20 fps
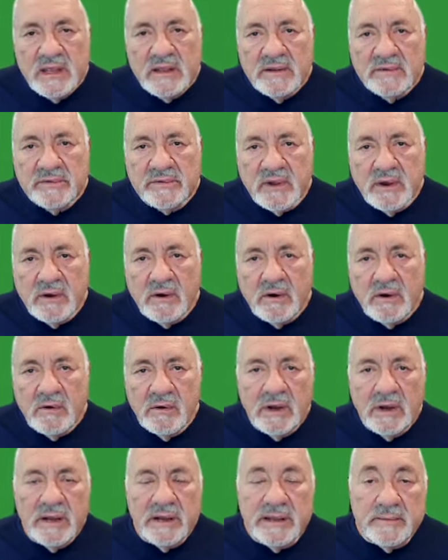
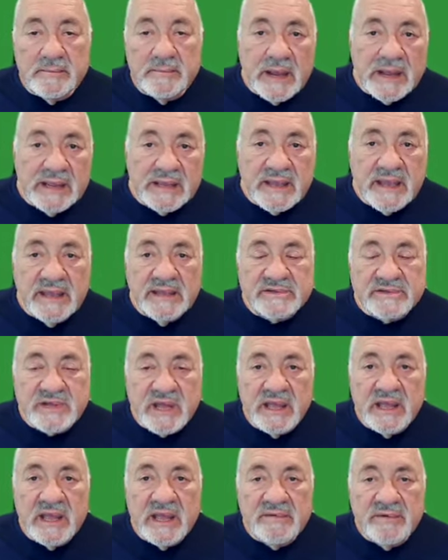So in my case,
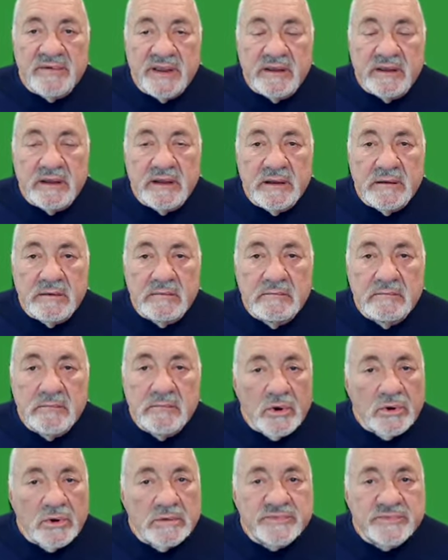I have a
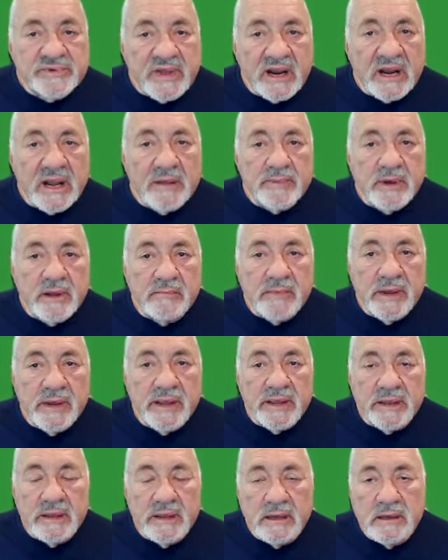modem set up on
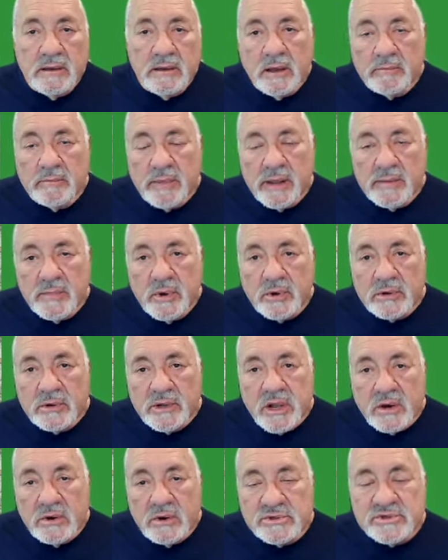my motor
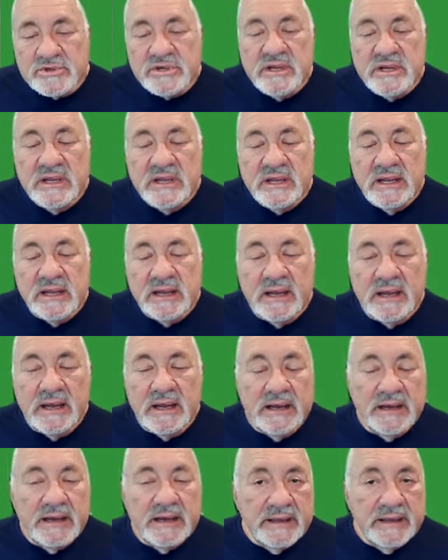coach,
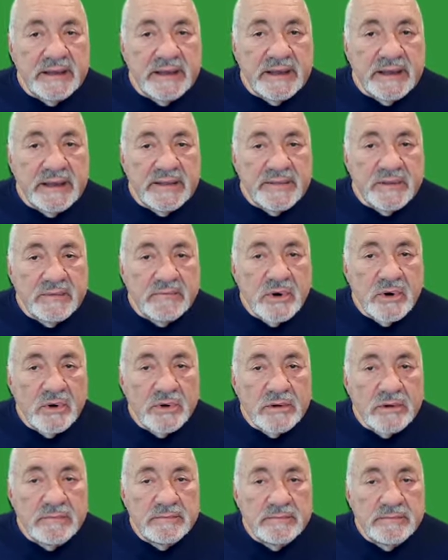and the
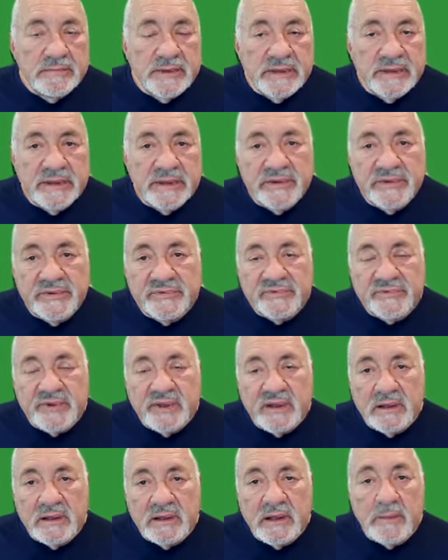modem is
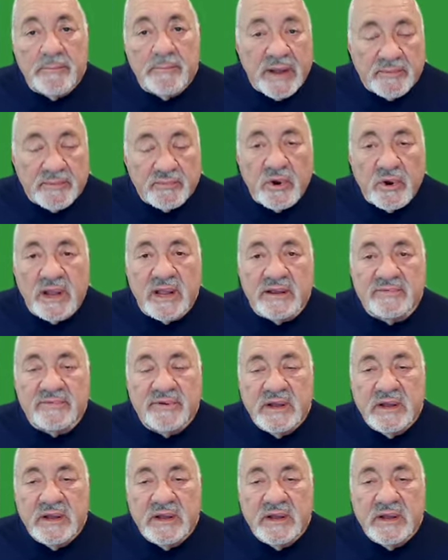a PEPWave,